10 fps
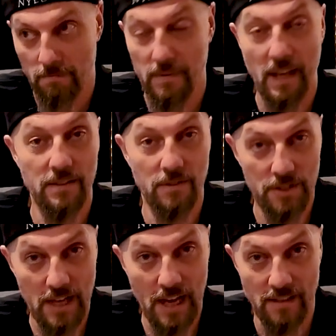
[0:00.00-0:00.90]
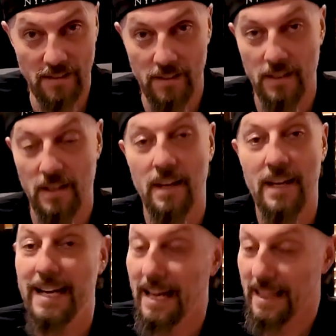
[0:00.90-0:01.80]
The answer is yes.
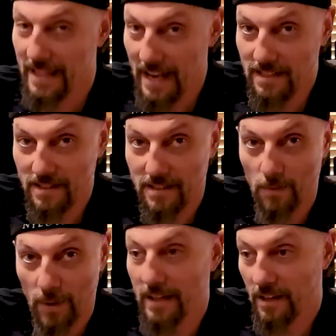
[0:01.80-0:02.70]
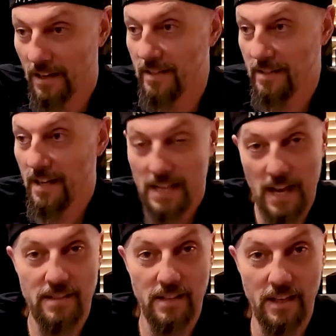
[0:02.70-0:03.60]
And that's why they're going to say
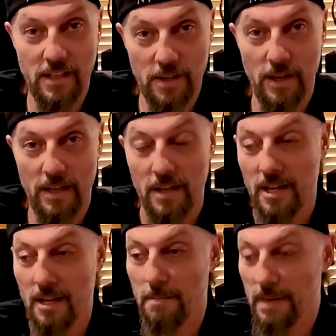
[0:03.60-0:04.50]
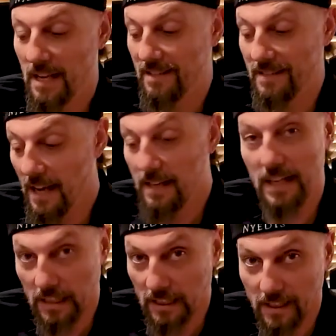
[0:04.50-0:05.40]
yes, it can do it. Because
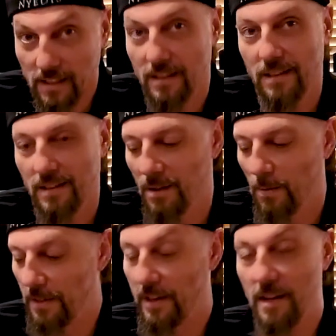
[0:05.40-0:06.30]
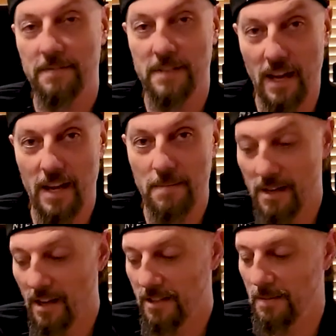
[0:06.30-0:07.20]
technically, with enough time and
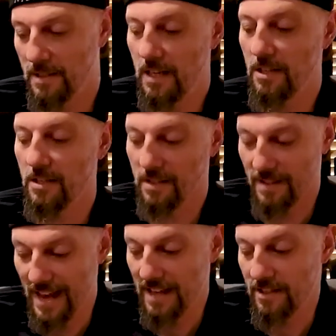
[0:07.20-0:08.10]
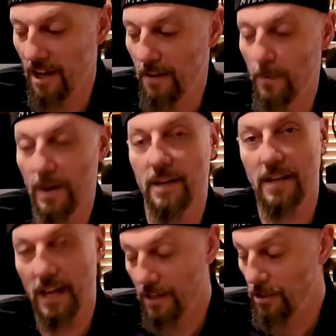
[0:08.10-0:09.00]
customizations, that software
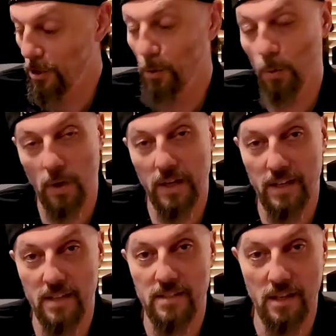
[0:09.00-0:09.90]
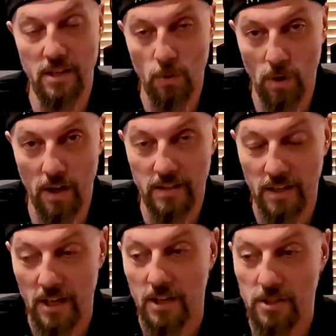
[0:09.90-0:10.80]
can do what it is that you want.
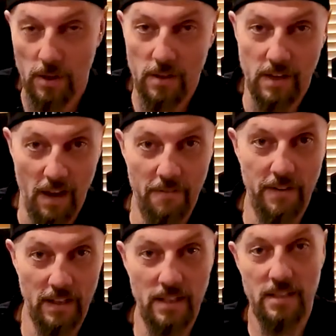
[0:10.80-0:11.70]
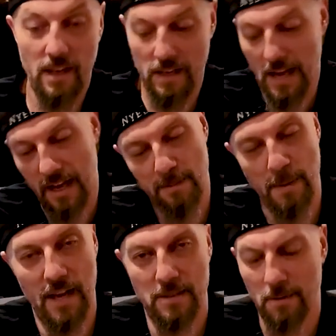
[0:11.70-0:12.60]
So he'll confidently say, yeah, it's
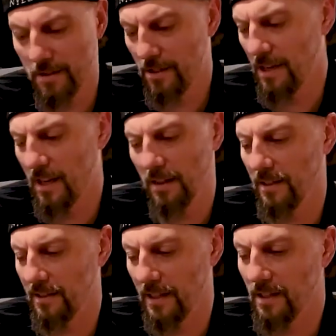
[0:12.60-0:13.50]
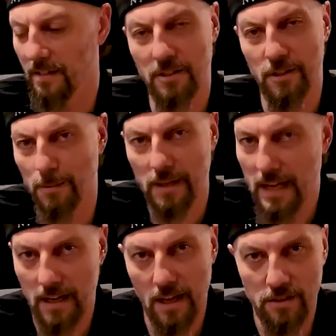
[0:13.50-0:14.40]
possible. There's like a little thing you have to do, but yeah,
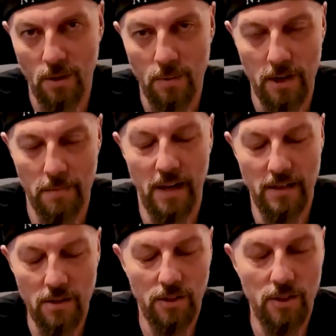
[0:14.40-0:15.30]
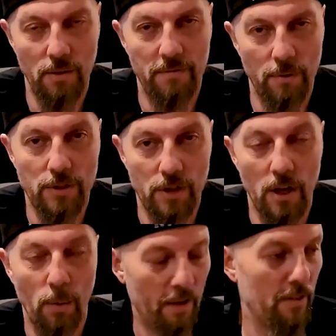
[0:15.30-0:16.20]
don't worry about it. You can do it for sure.
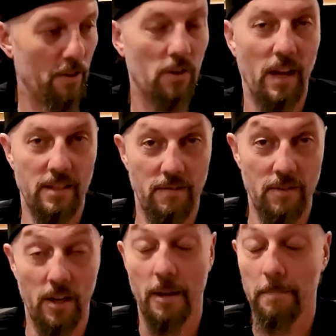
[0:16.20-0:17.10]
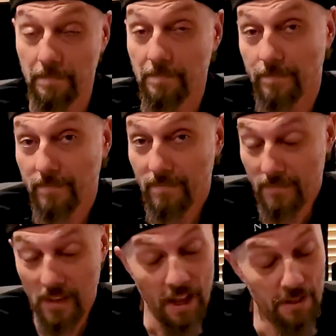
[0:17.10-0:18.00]
We have other clients that have done it.
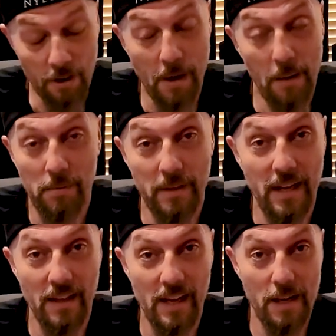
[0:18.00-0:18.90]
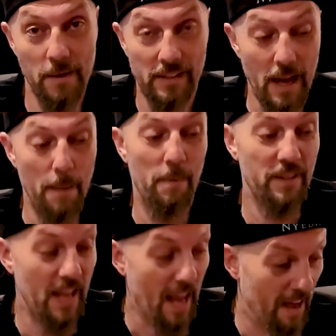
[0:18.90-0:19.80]
And they're probably not lying about that, but
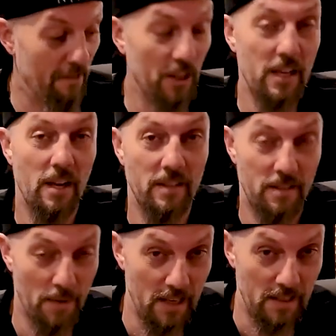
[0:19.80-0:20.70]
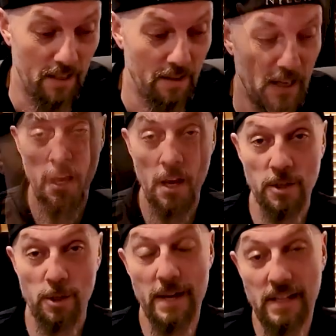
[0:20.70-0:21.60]
they heavily customized it.
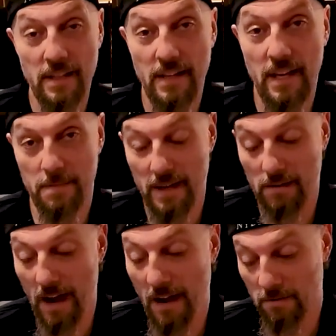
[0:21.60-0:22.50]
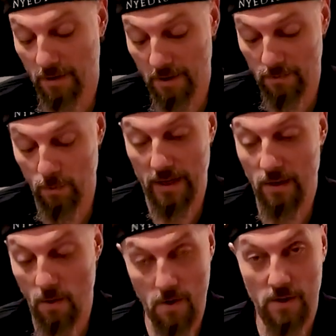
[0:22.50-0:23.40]
So back in the day, the big rivalry when
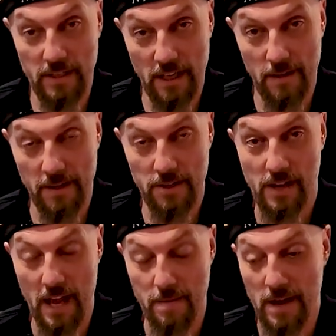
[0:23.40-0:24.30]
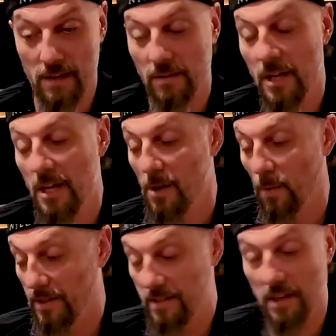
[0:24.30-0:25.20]
Oracle Identity Manager came out
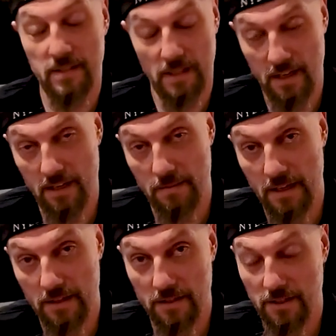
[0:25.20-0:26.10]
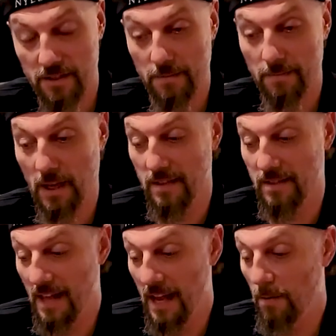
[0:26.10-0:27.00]
was Sun's Identity Manager system, because
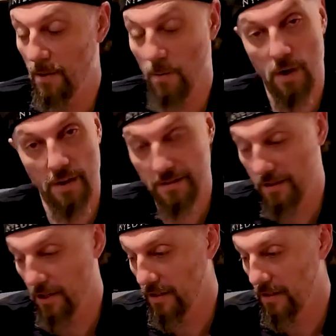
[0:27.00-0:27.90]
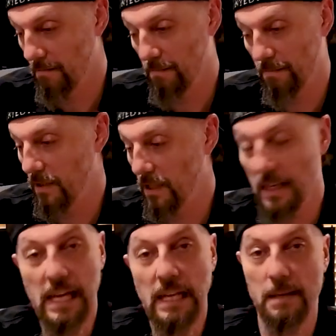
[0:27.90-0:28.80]
they were the ones just
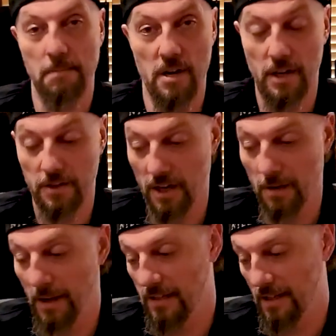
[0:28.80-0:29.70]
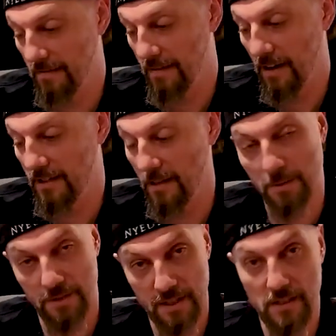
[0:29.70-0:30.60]
eating market share because they had a very
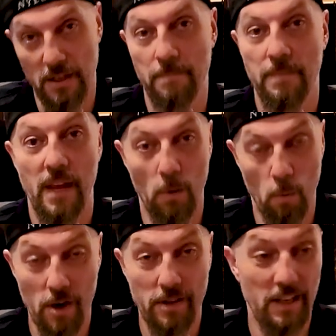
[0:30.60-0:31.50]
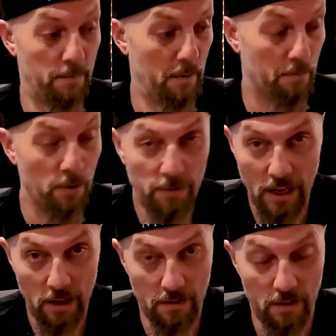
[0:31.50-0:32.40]
simple system. It worked. It's been proved
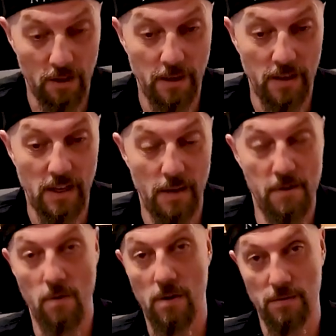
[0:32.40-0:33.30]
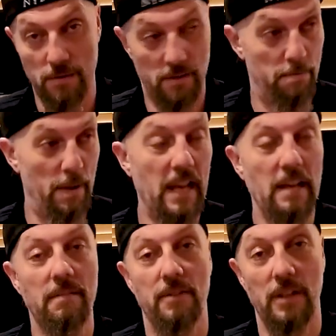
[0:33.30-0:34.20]
out over a long period of time, and Oracle's was
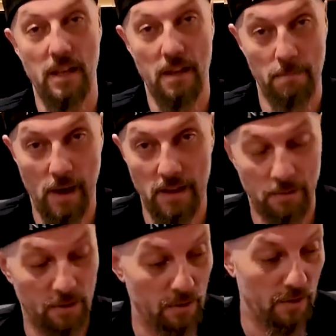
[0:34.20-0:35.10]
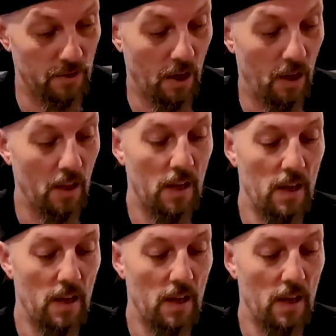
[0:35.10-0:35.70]
painfully impossible to install.